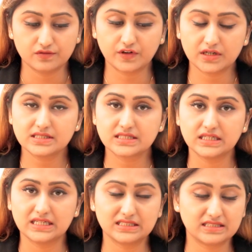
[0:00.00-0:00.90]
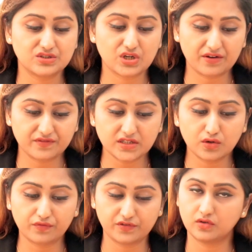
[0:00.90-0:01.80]
First is the drafting
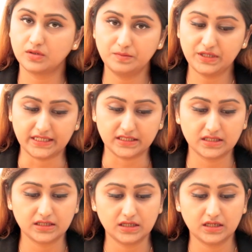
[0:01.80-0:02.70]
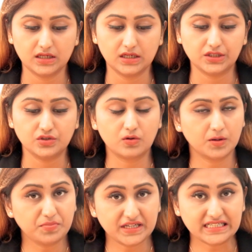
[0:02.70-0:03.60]
of your complaint. Your
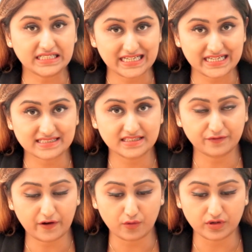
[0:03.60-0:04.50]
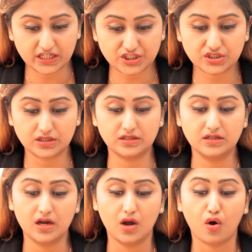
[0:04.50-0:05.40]
complaint lays the foundation
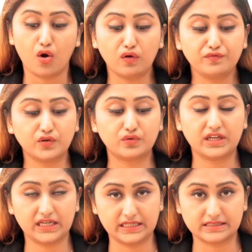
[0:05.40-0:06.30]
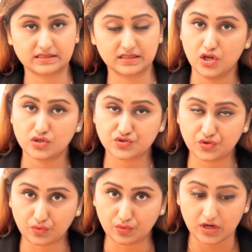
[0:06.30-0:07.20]
of your case,
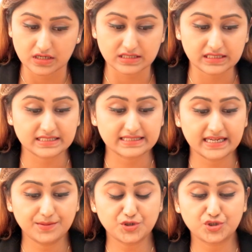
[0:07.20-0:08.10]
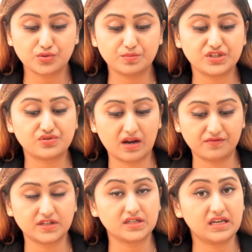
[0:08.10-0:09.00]
so the same should be
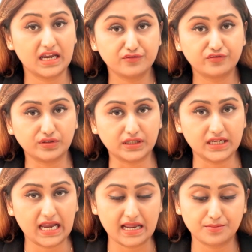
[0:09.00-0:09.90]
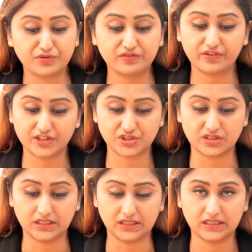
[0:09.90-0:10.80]
drafted carefully and
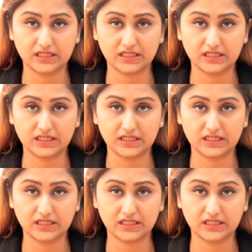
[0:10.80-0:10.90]
professionally.